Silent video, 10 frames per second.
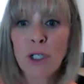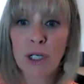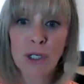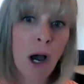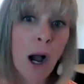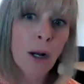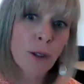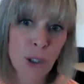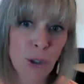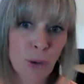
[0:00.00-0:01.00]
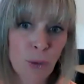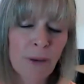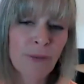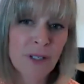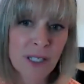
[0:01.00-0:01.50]
to talk
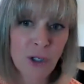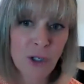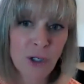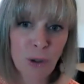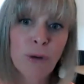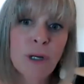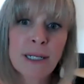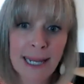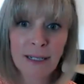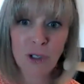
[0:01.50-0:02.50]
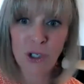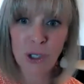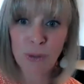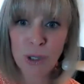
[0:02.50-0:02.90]
to a physician who could test you.